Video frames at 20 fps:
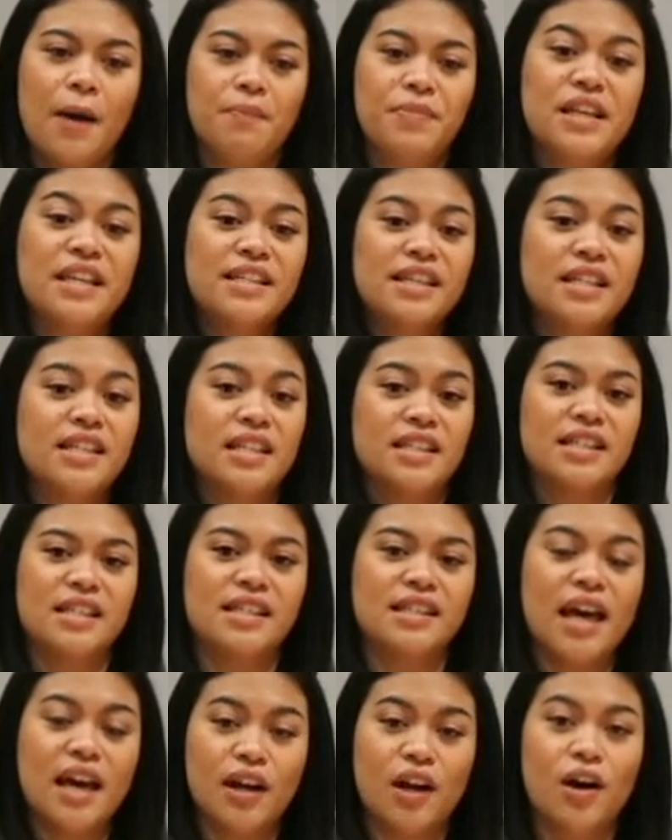This is
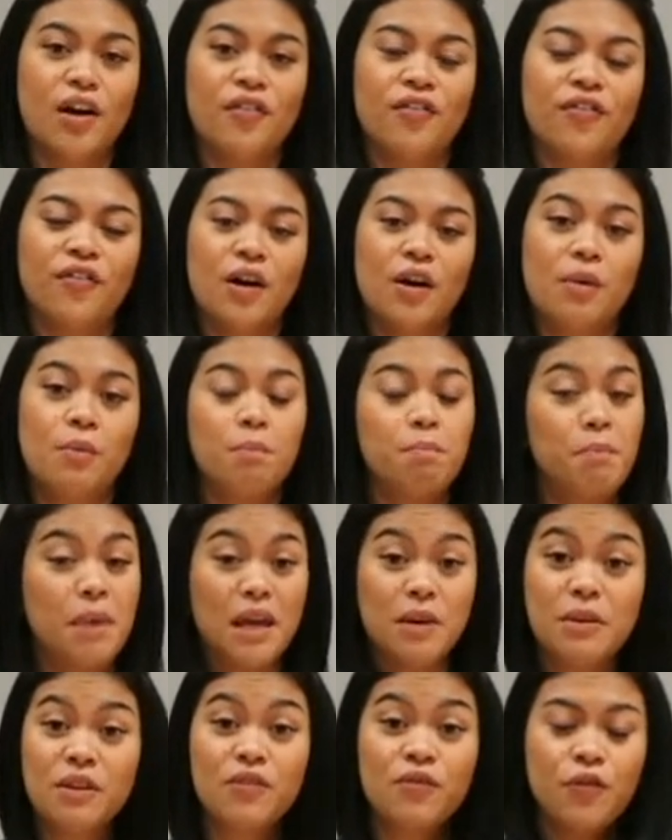instead of
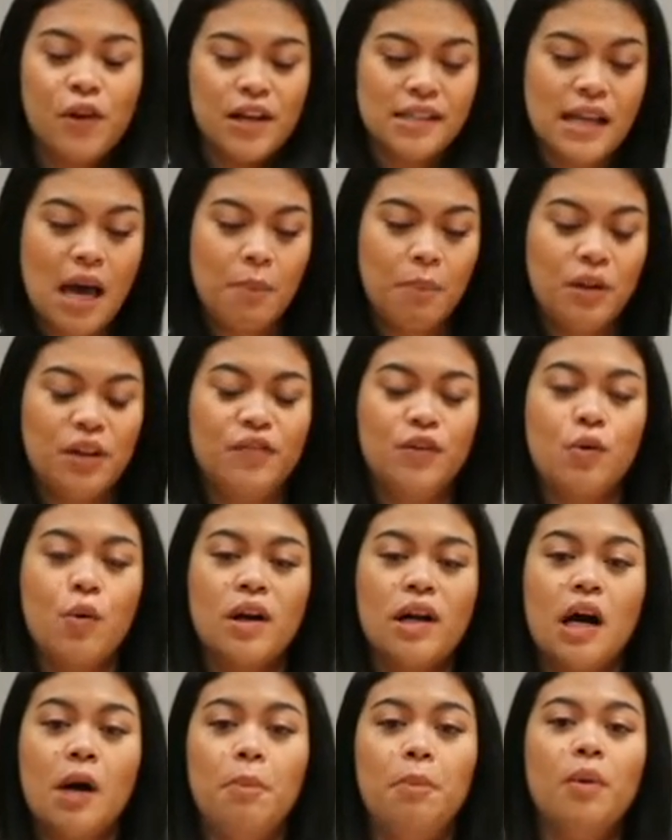maybe, for example, if you
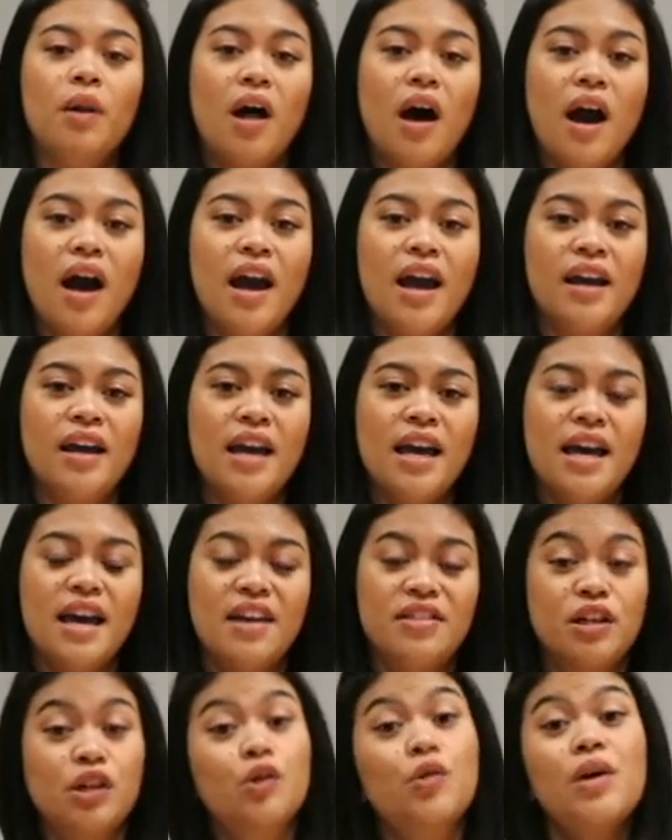want to apply
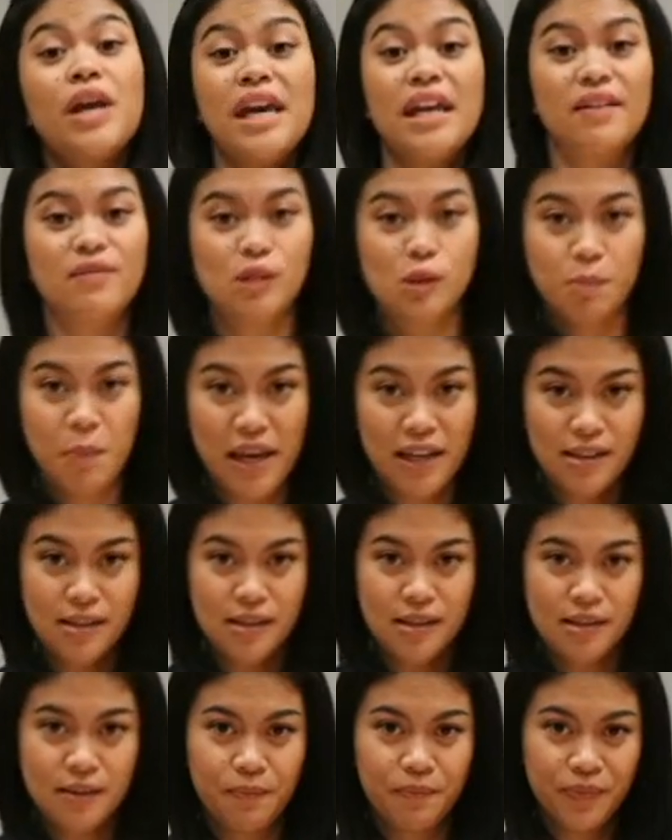in the creative
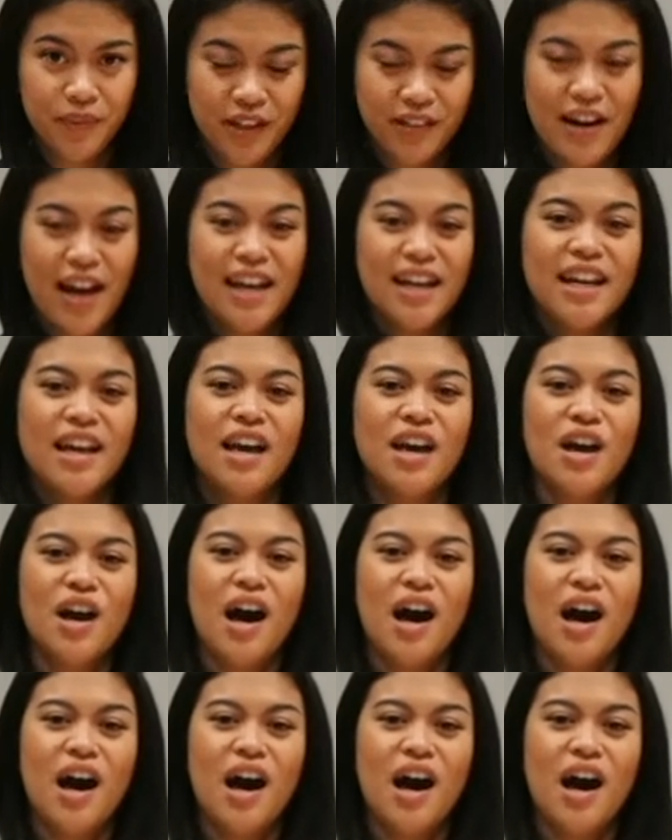space, right?